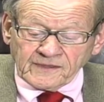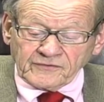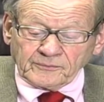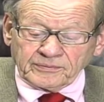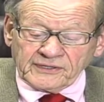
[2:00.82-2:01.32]

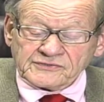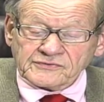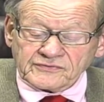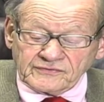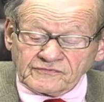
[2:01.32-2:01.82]
the
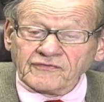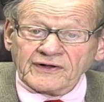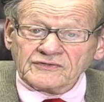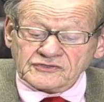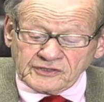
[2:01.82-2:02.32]
pleasures of
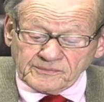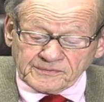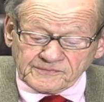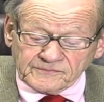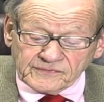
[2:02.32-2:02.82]
friendship,
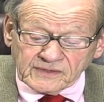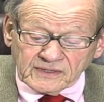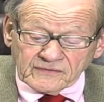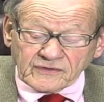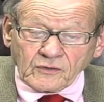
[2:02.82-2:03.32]

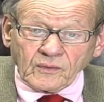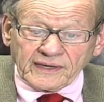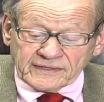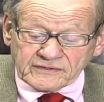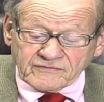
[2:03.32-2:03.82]
the
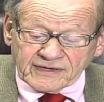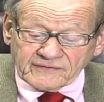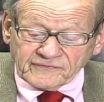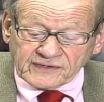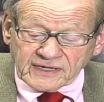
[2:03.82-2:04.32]
quiet
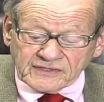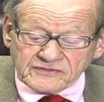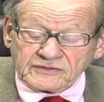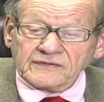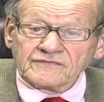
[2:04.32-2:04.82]

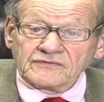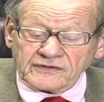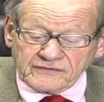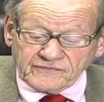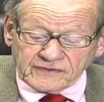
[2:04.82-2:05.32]
gratification of
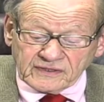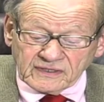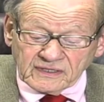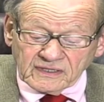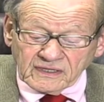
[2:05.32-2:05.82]
serving
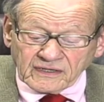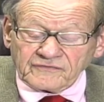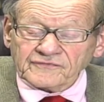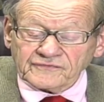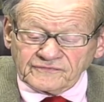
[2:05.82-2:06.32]
our
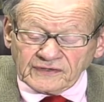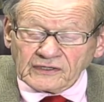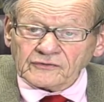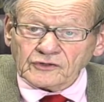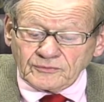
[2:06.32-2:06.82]

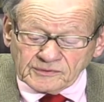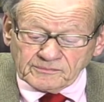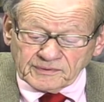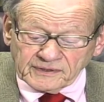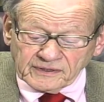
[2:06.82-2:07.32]
fellow
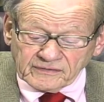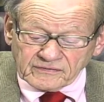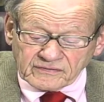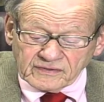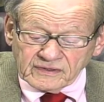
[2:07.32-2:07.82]
human
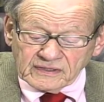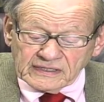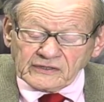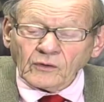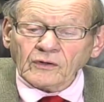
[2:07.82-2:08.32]
beings
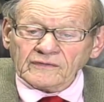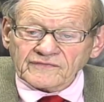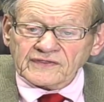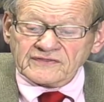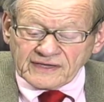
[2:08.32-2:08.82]
in all of
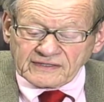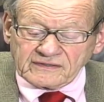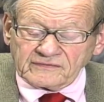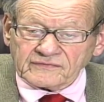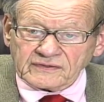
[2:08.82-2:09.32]
these
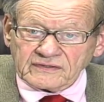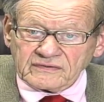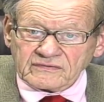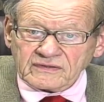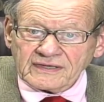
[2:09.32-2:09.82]

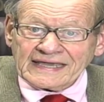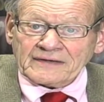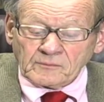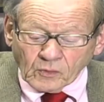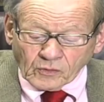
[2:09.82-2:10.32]
activities
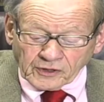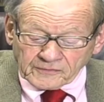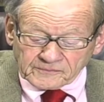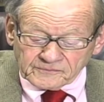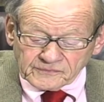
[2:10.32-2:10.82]
and more.